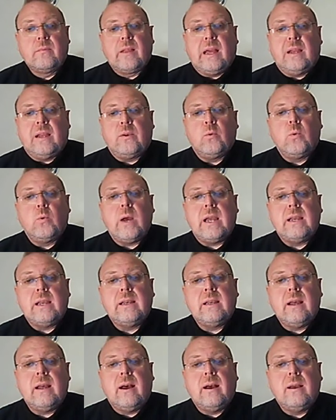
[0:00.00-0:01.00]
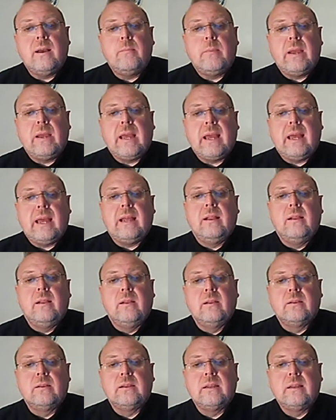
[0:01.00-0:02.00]
And when I
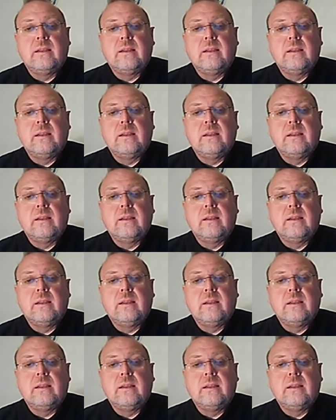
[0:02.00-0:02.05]
beheld,